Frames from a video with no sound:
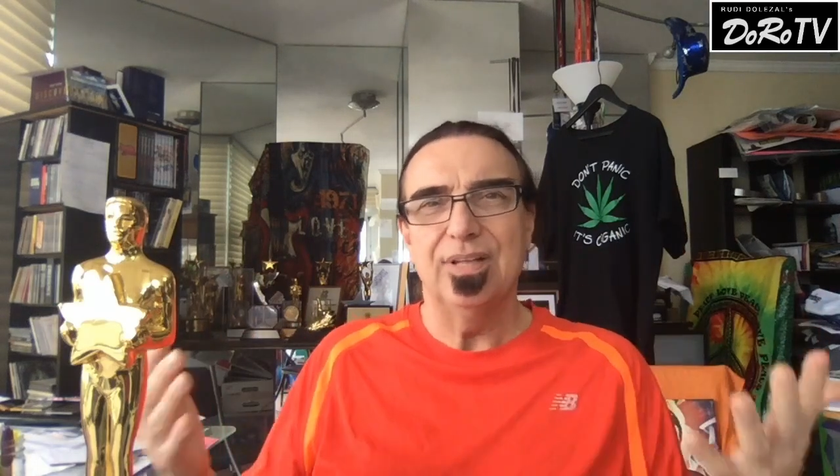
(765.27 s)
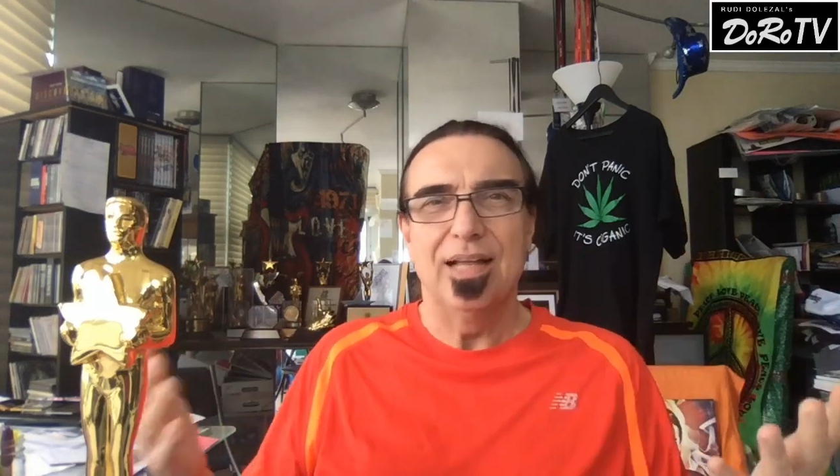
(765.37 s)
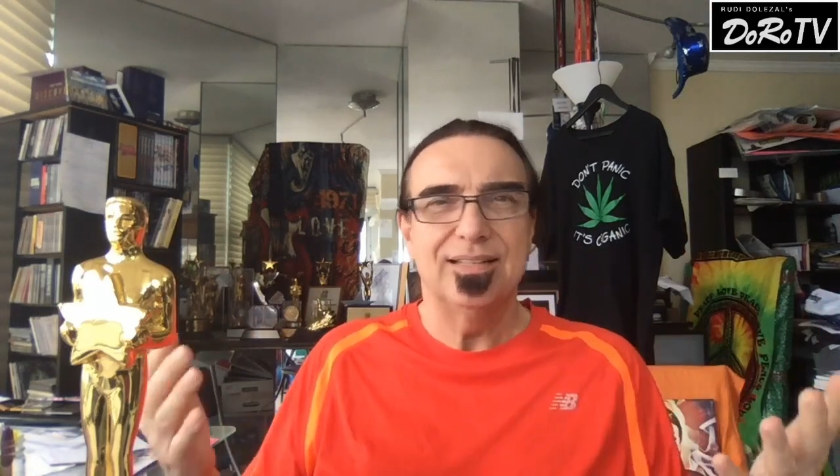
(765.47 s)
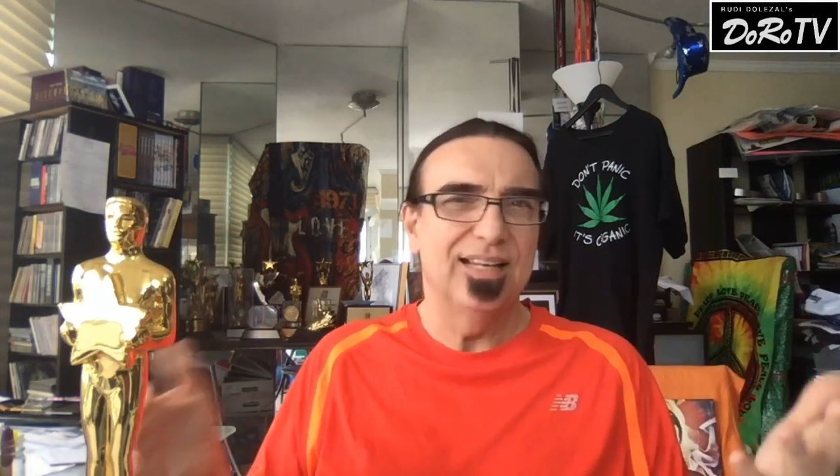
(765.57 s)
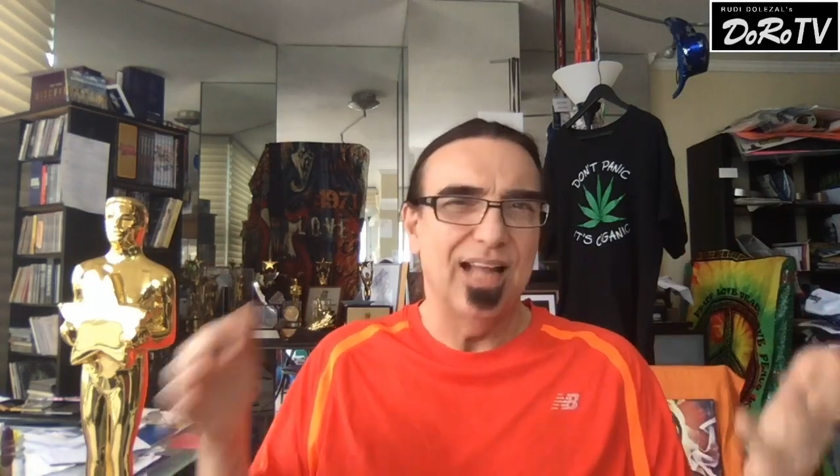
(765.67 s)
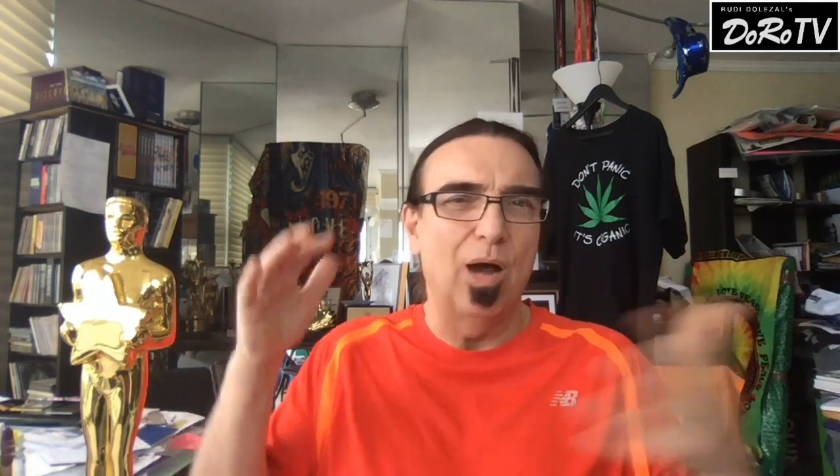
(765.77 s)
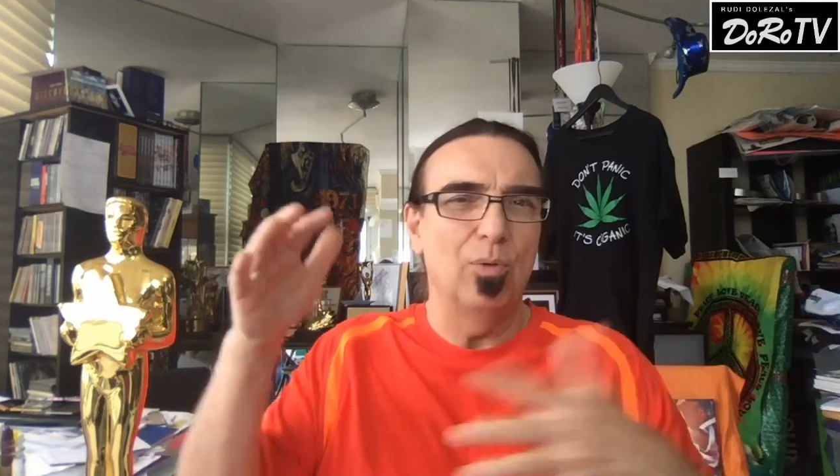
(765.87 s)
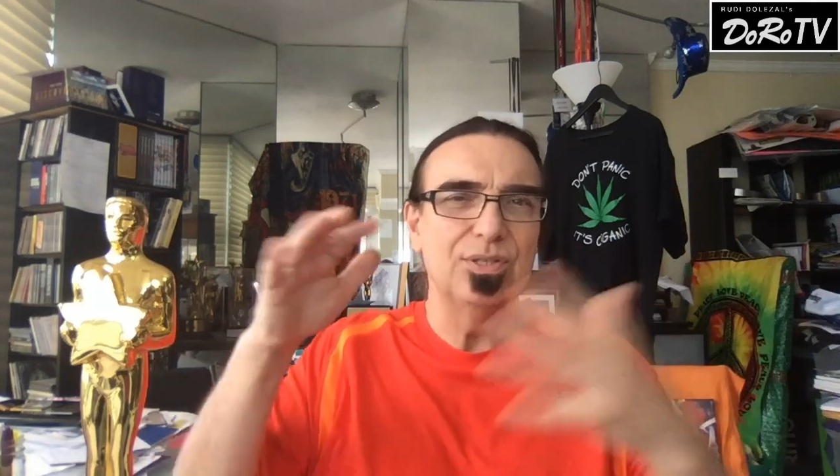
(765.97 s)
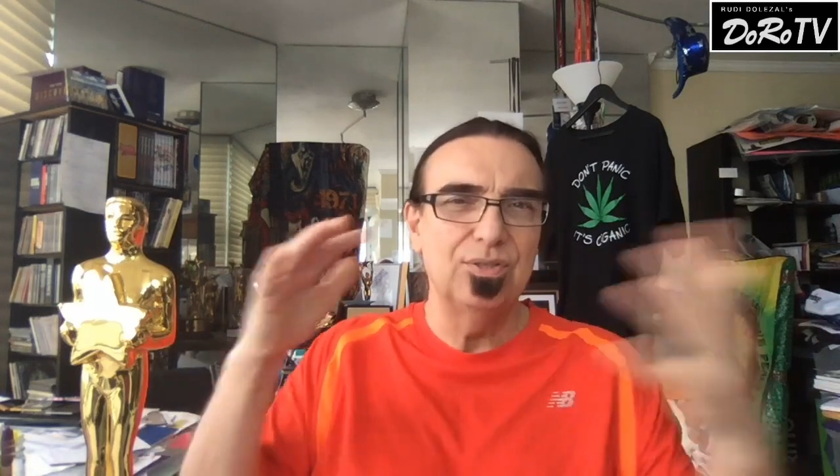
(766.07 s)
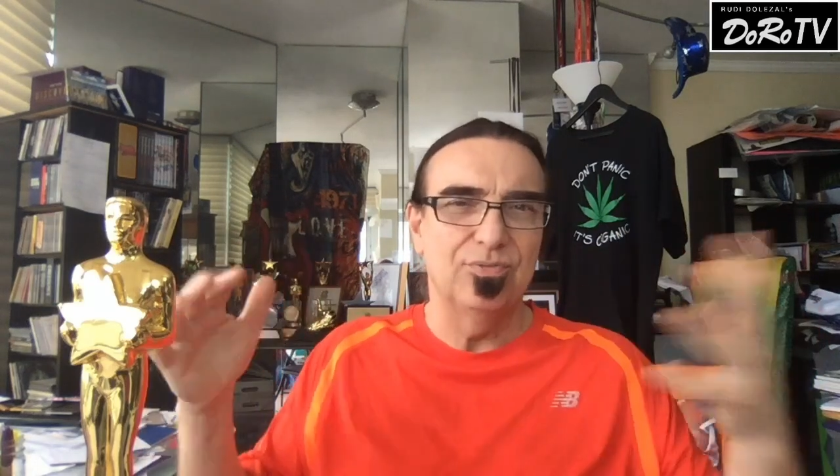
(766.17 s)
I take
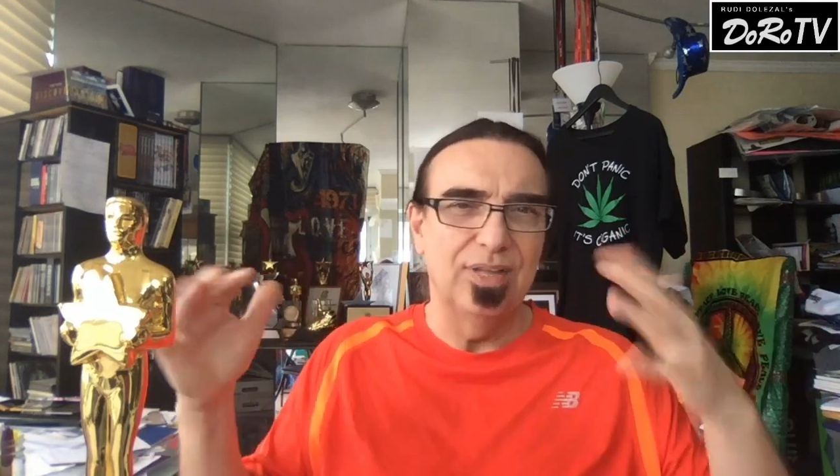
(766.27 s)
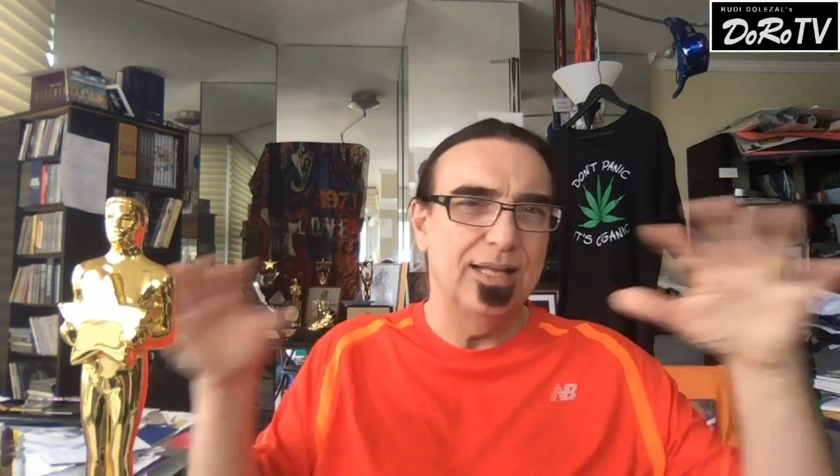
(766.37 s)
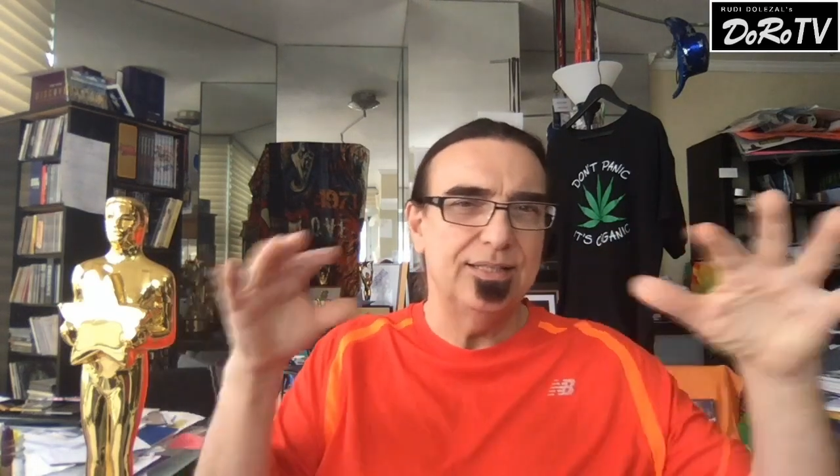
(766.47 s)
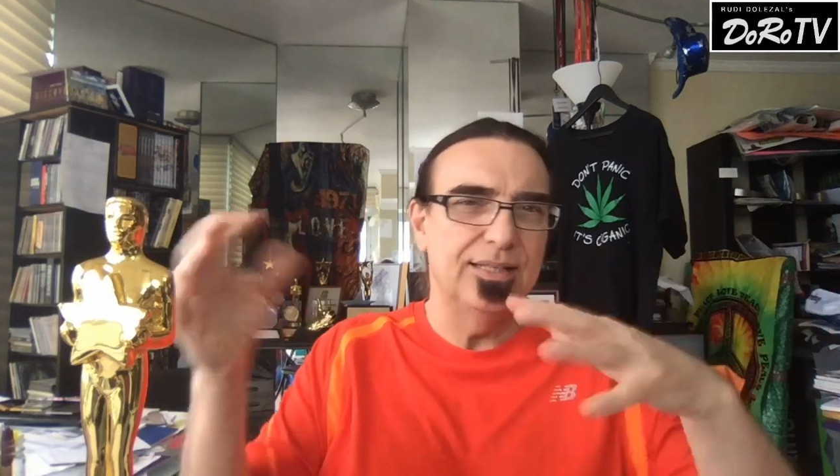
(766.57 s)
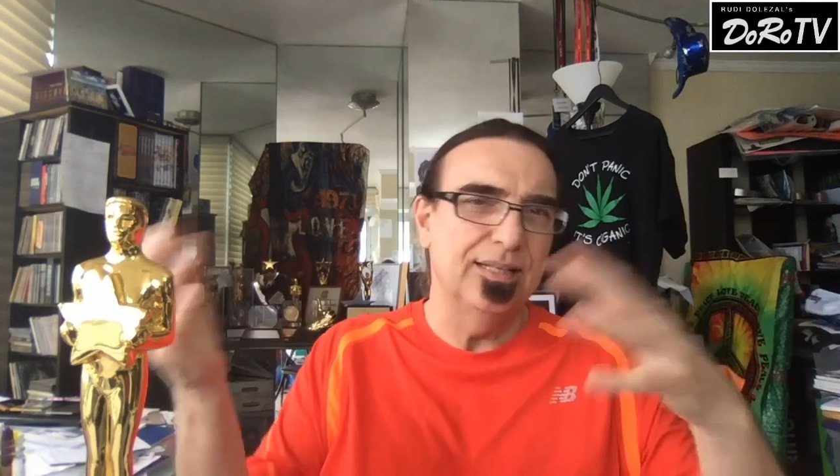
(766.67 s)
hours of lighting